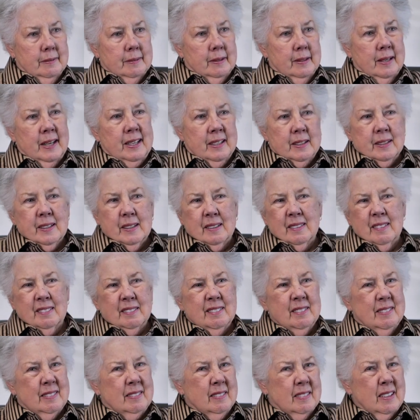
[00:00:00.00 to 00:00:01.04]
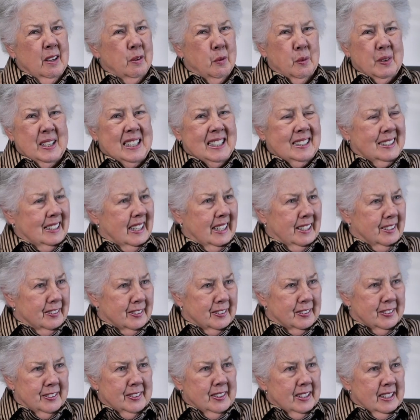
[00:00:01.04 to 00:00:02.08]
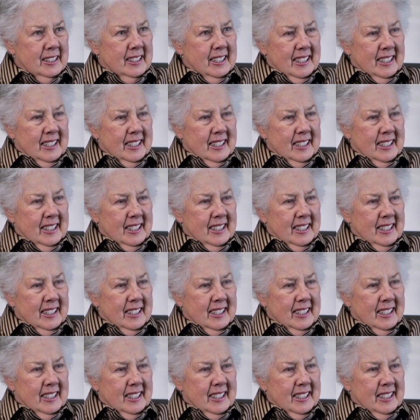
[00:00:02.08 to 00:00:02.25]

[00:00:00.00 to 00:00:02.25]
like a week later,